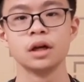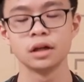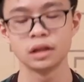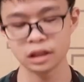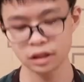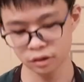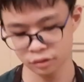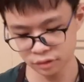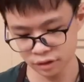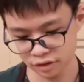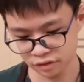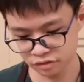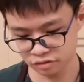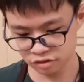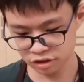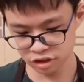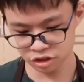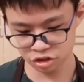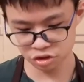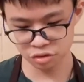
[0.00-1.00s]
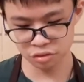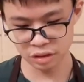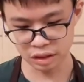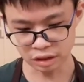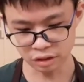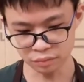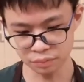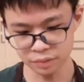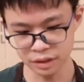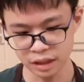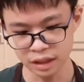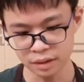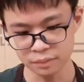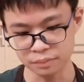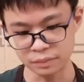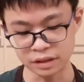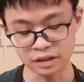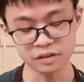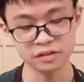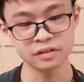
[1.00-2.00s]
Now this drink should help
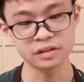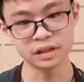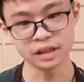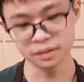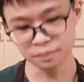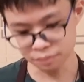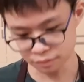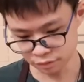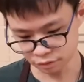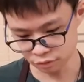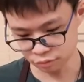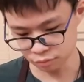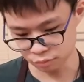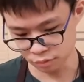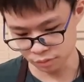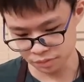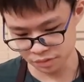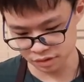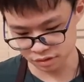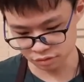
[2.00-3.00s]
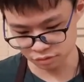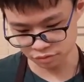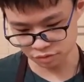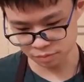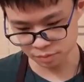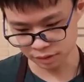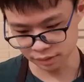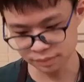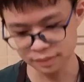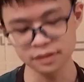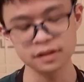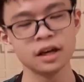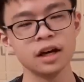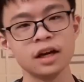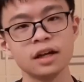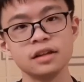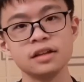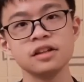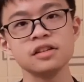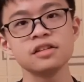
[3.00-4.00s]
me sleep. Oh, oops, don't spill
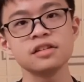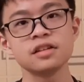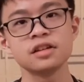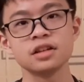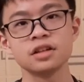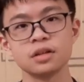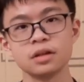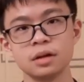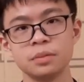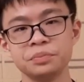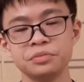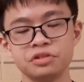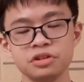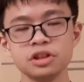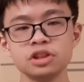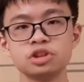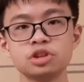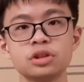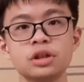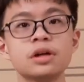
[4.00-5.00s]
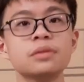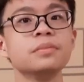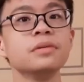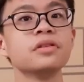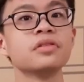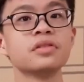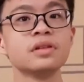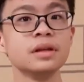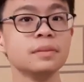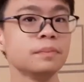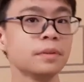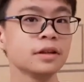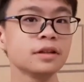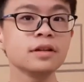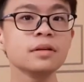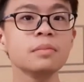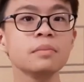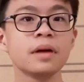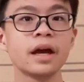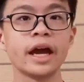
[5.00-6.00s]
this. This drink should help me sleep
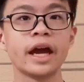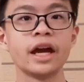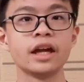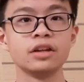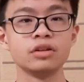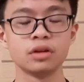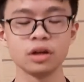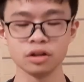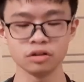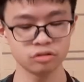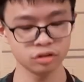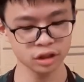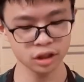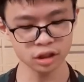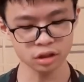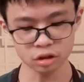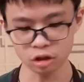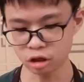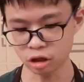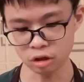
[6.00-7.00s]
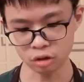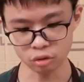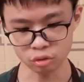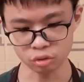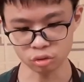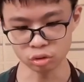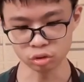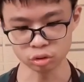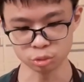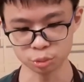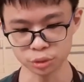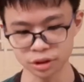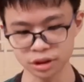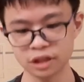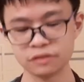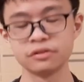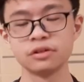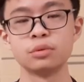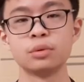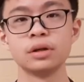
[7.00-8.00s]
better, and you can drink it hot or cold,
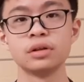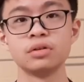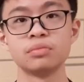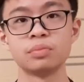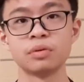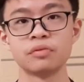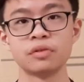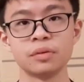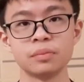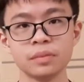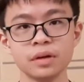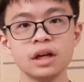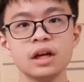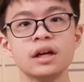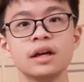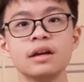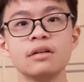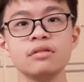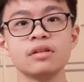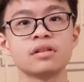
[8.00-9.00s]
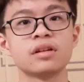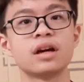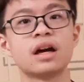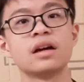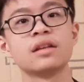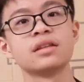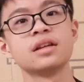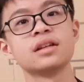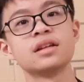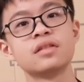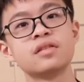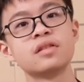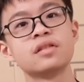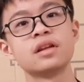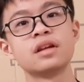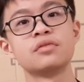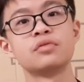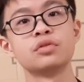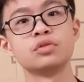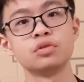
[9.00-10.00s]
whichever one you prefer. Anyway, I think this is
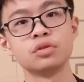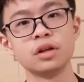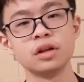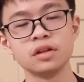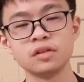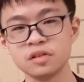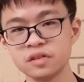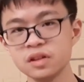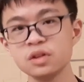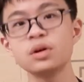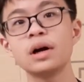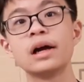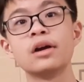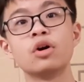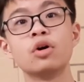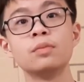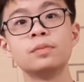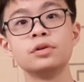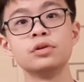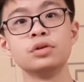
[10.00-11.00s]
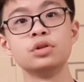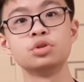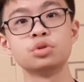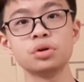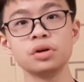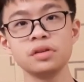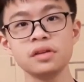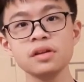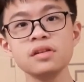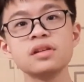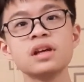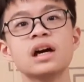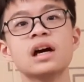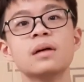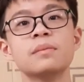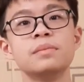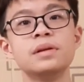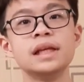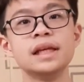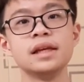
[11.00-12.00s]
it for today's video. I hope you enjoyed this.
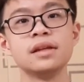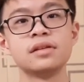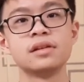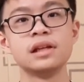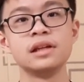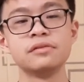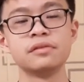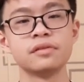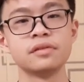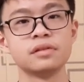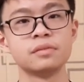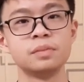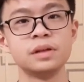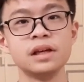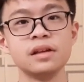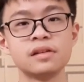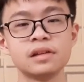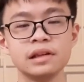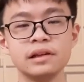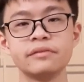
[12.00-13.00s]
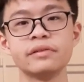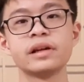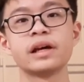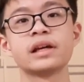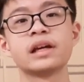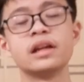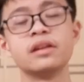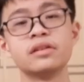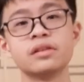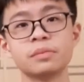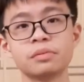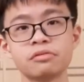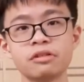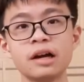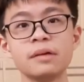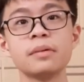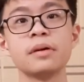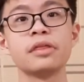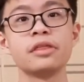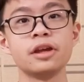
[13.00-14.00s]
Please leave a like and
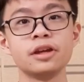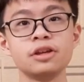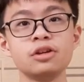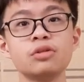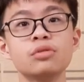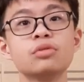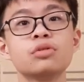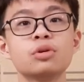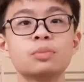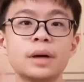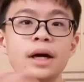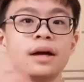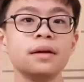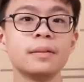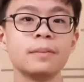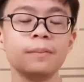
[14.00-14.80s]
subscribe. Thank you. Goodbye.